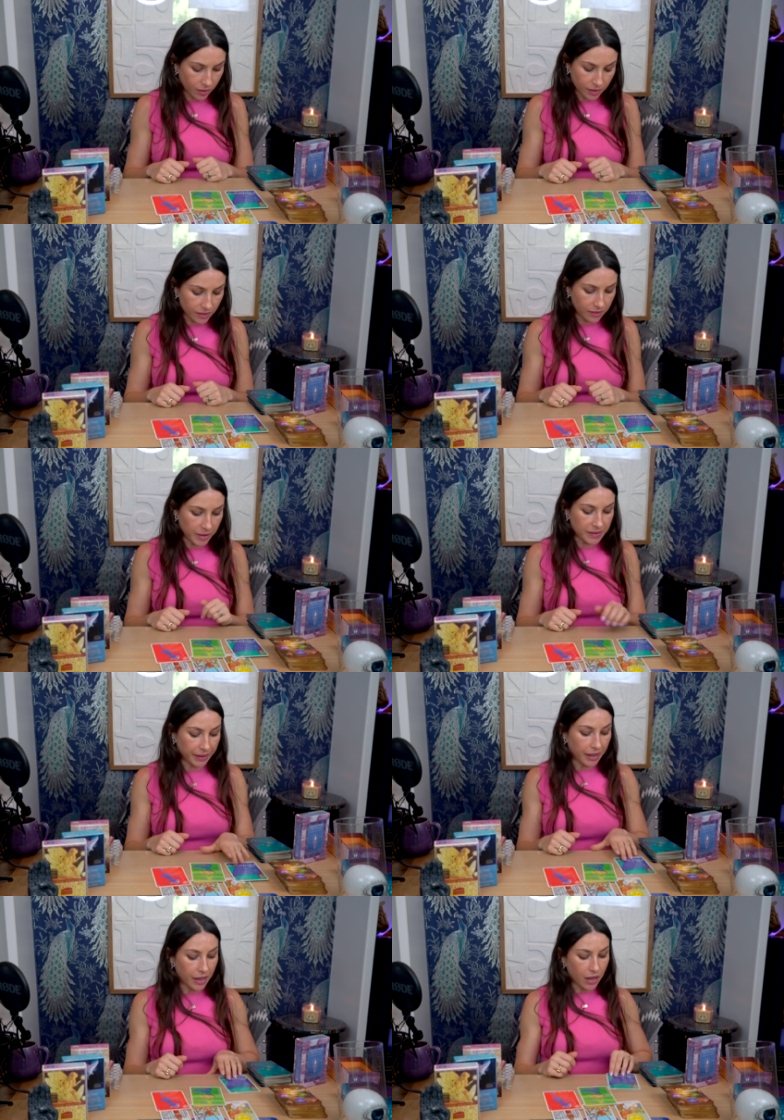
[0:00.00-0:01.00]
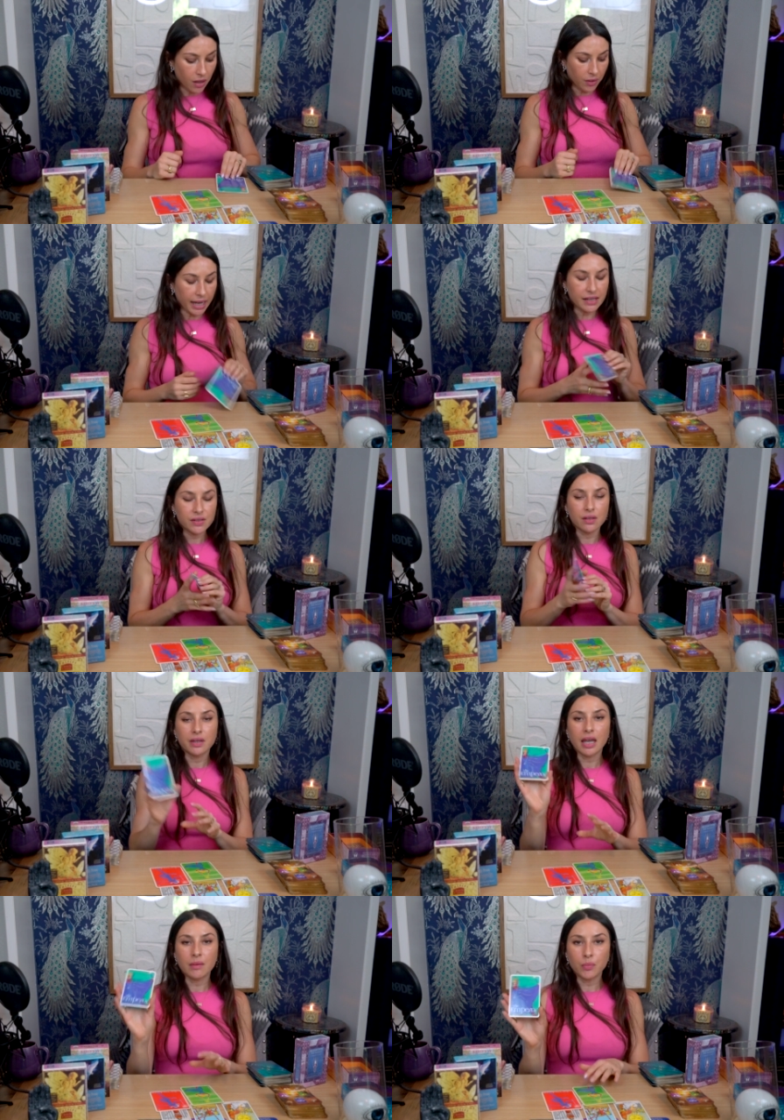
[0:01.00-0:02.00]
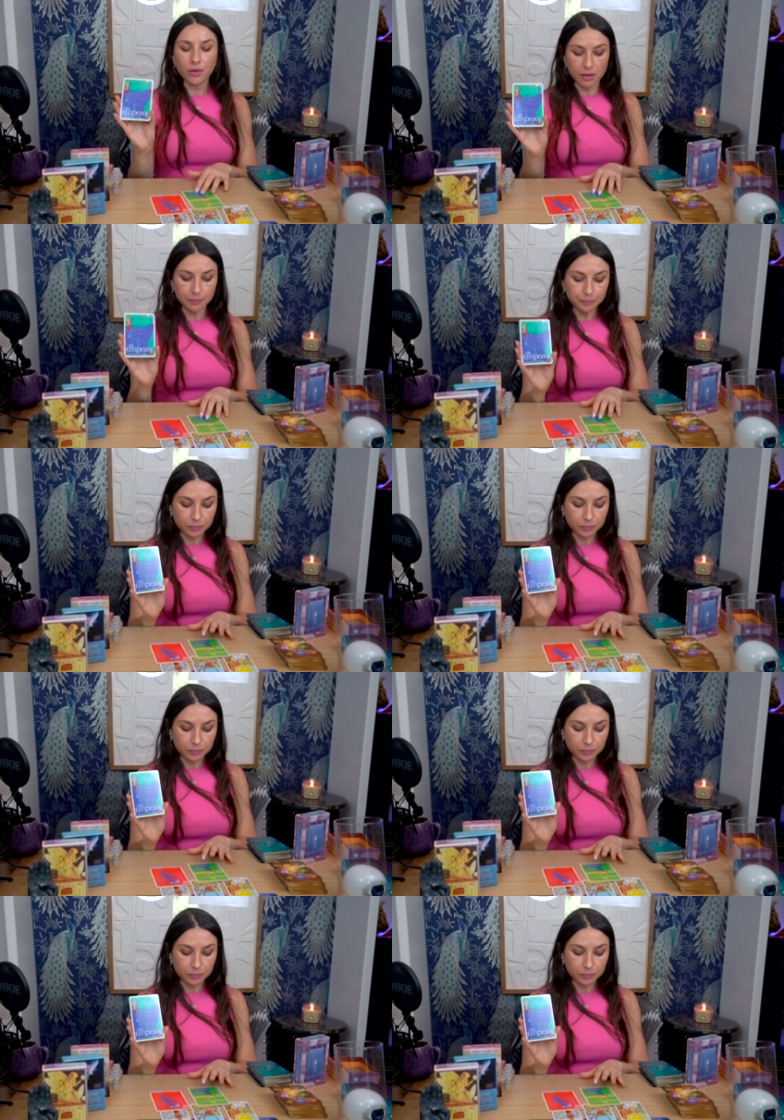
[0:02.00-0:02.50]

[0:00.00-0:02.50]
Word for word: This is amazing. Okay, so the emperor.